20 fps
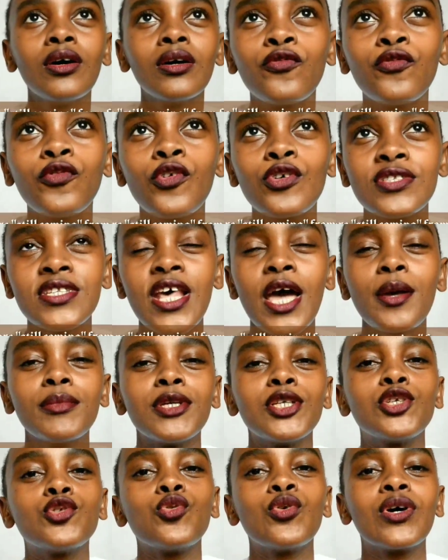for
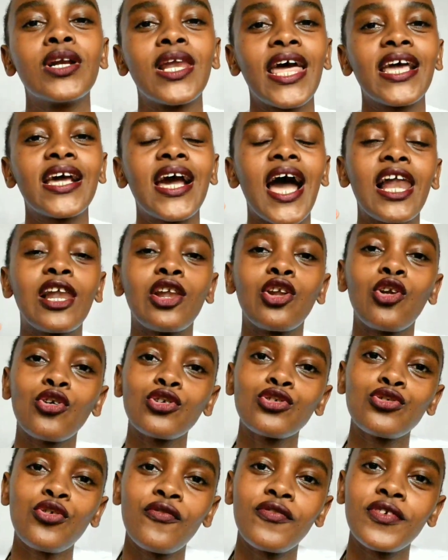some it took like a
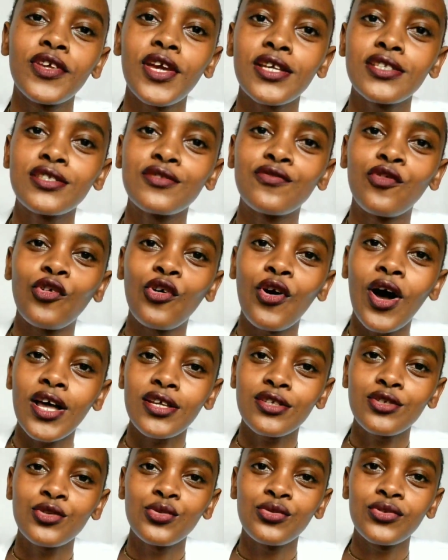lot of years for
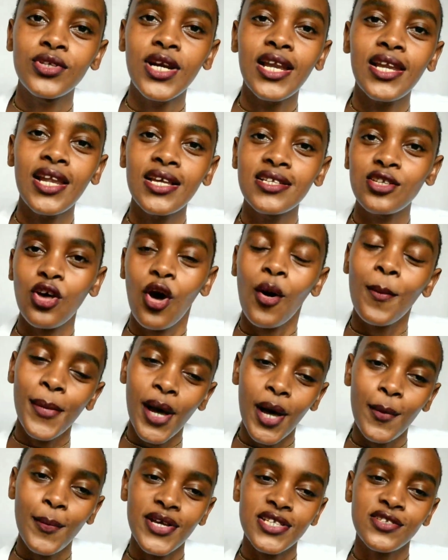us to realize our
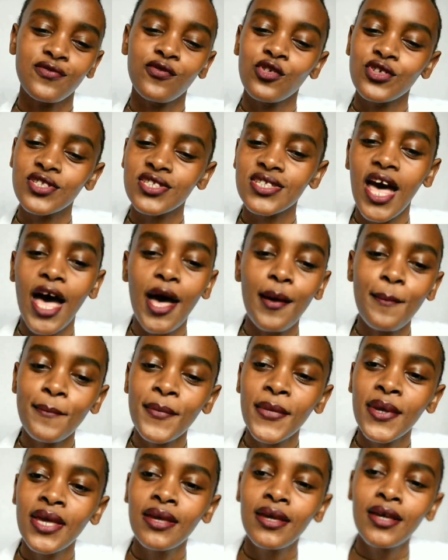purpose. For
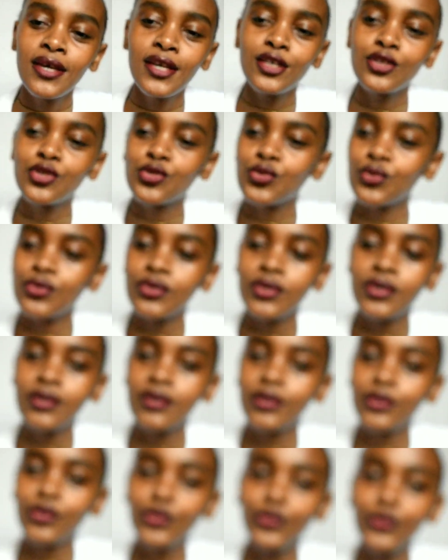some it
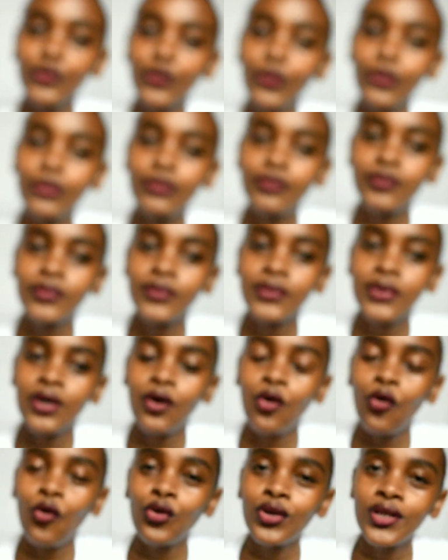took, you know,
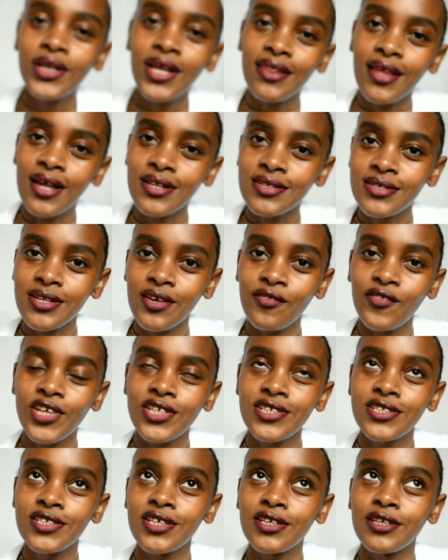older than
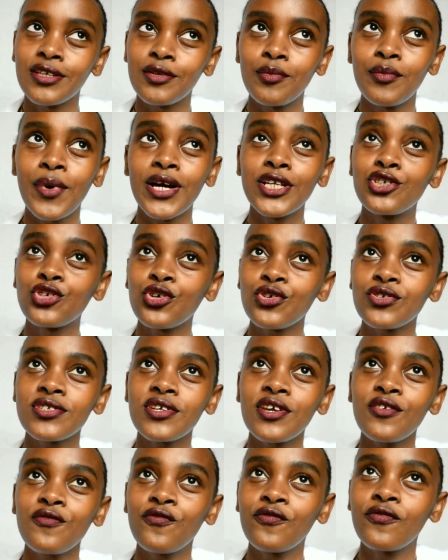17, but
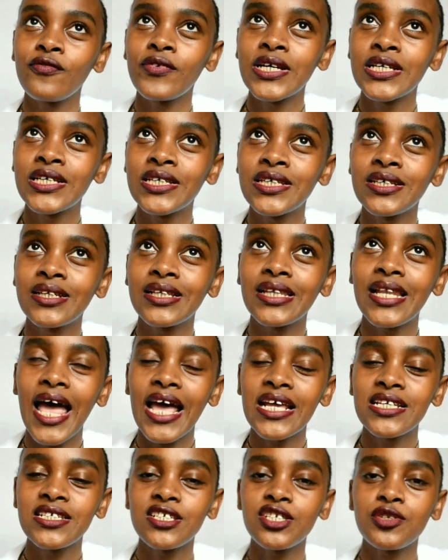Joseph, he
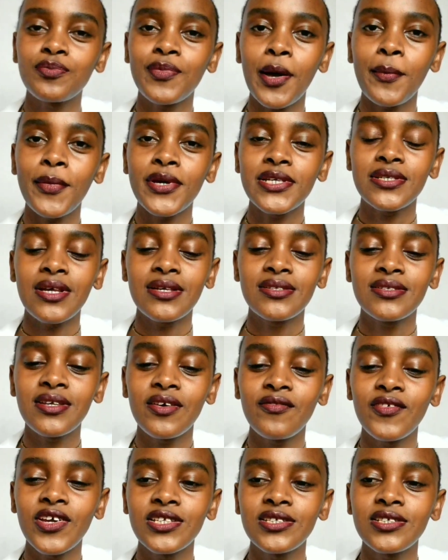learned his purpose at
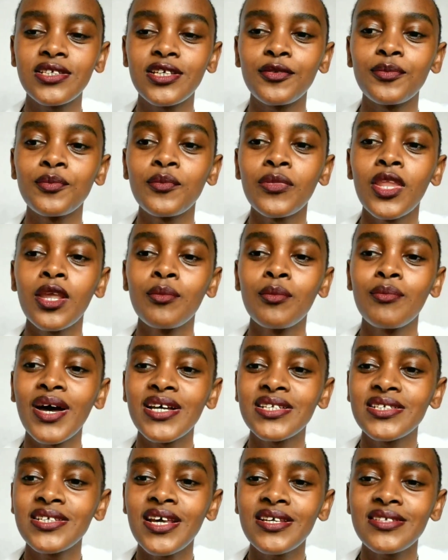17.
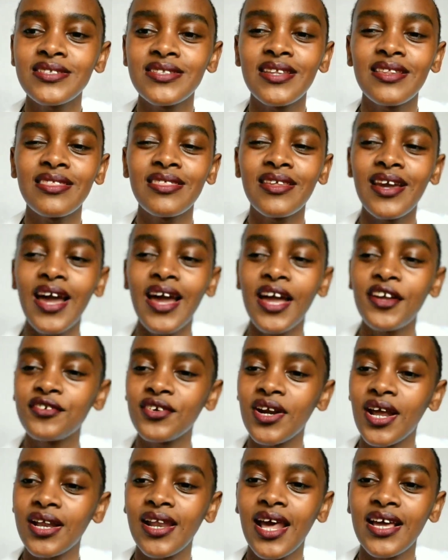But here's the thing, I
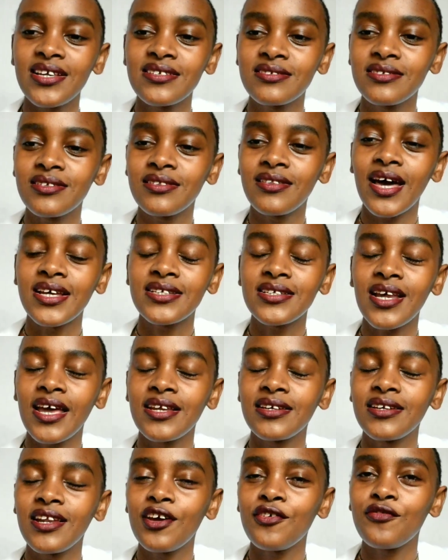realized that
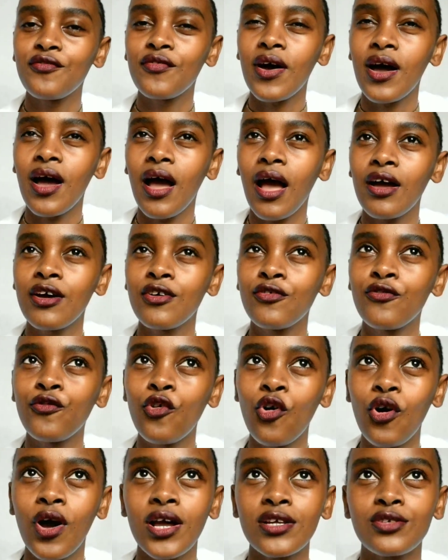I never
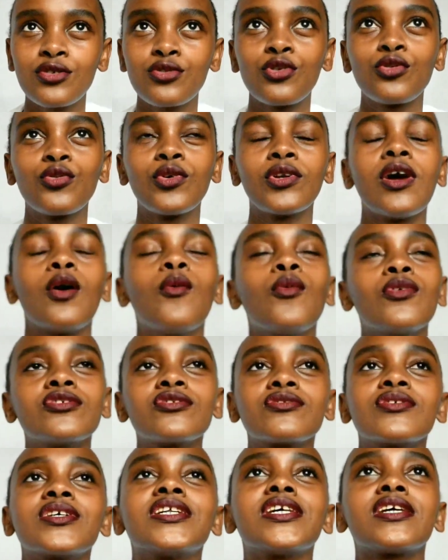focused on when I
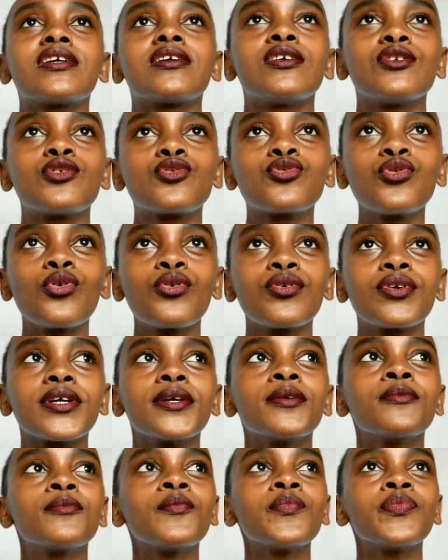was reading his story.
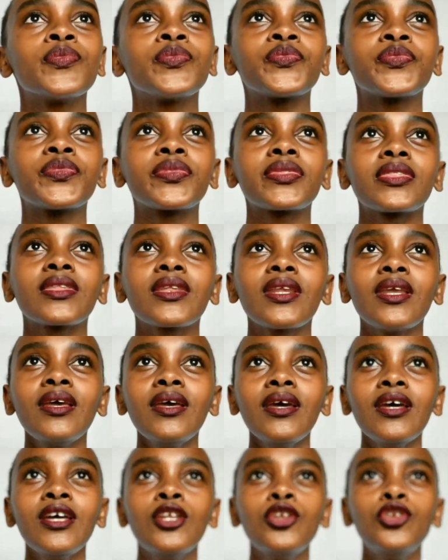
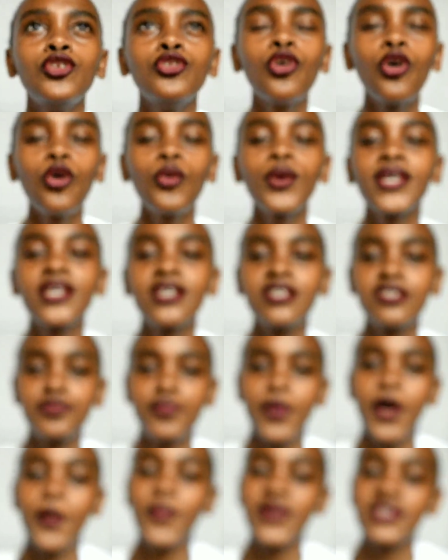Knowing his
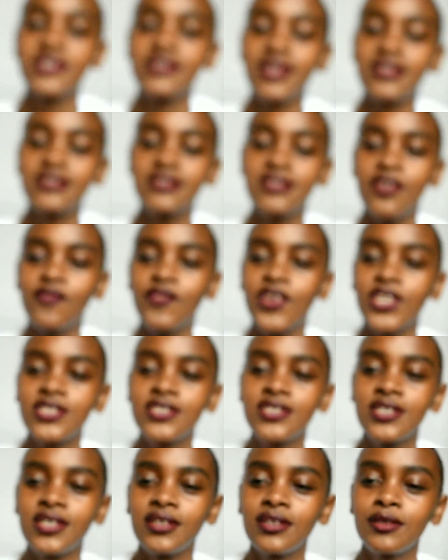purpose at
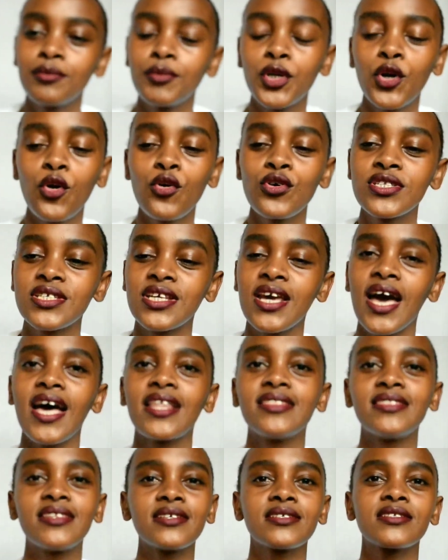17, because he
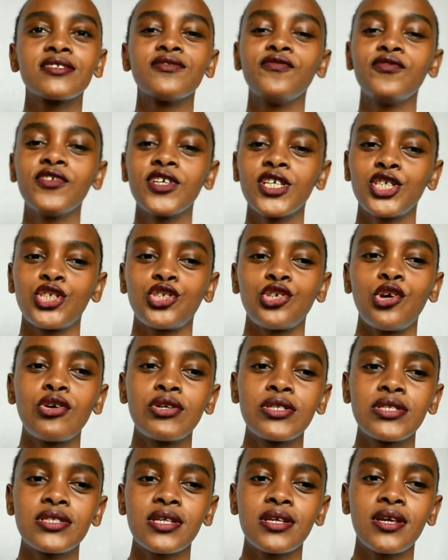had these
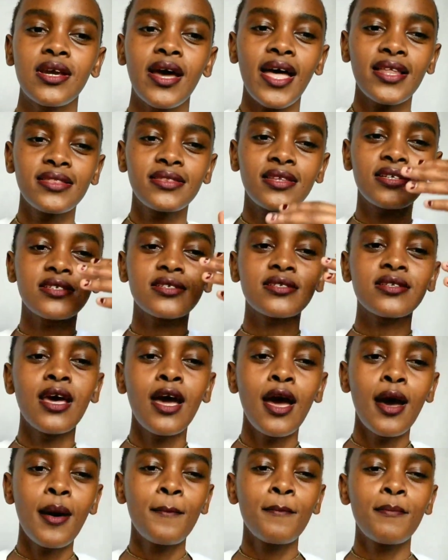visions, he had this
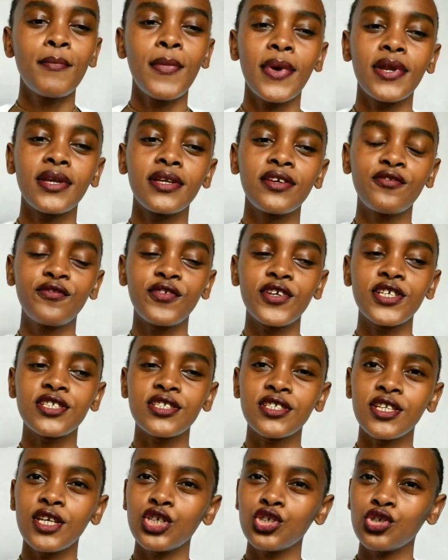
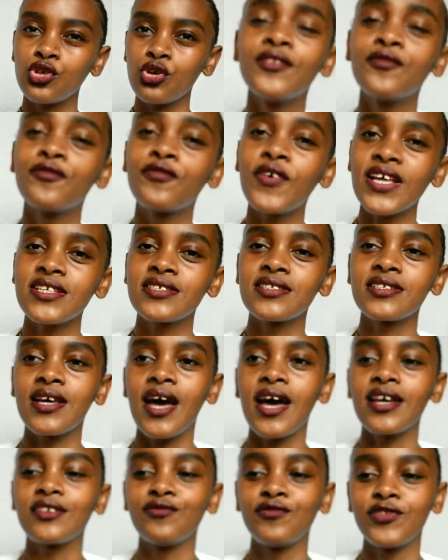manifestation. First, he
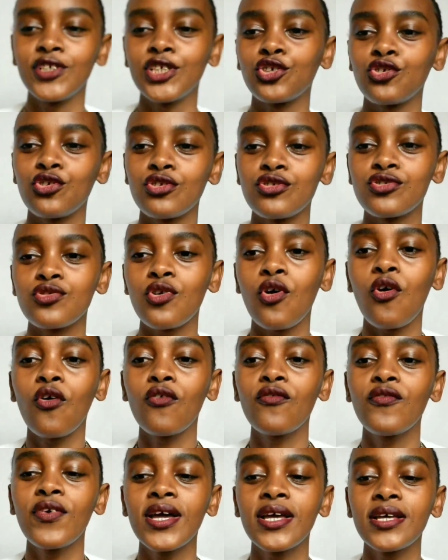had visions
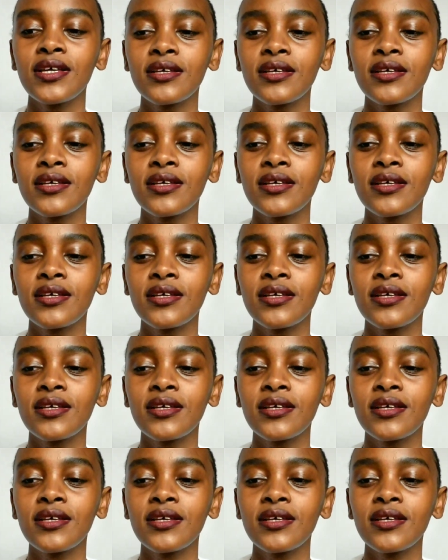of,